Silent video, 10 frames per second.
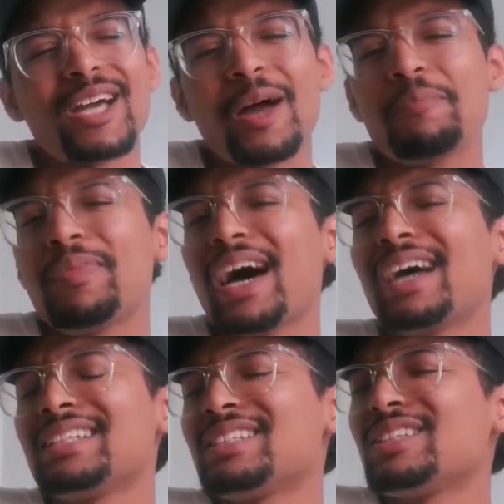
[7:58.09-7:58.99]
I'm
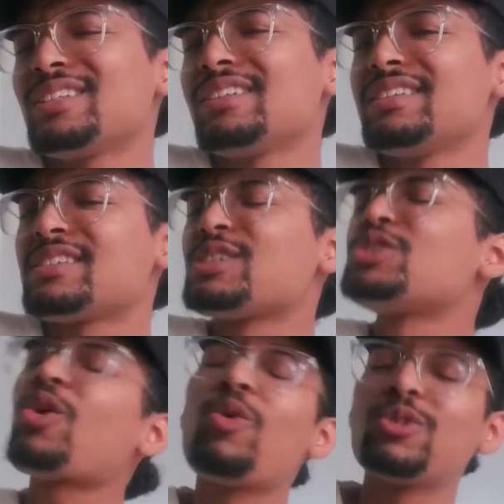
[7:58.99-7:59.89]
not
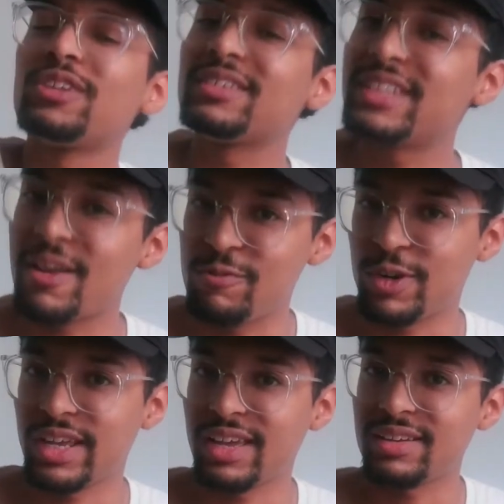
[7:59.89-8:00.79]
sold on Denver
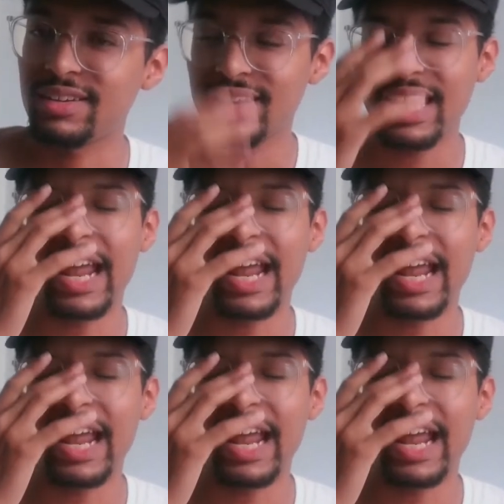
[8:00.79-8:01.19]
yet, and I